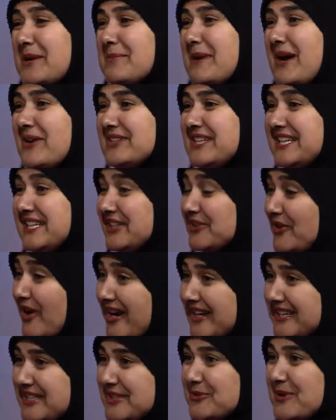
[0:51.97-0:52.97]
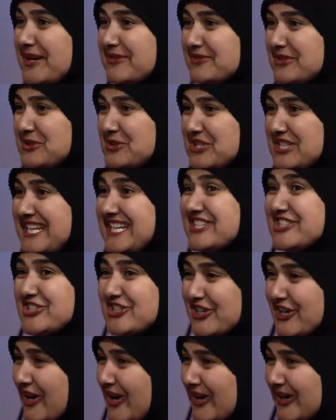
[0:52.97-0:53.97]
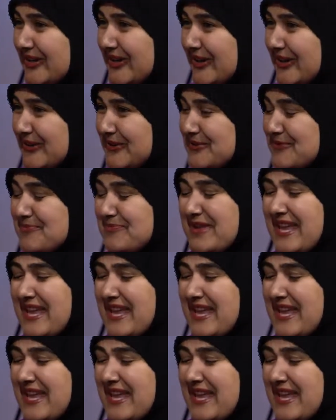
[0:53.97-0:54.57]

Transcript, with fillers: about an Iraqi refugee in Chicago.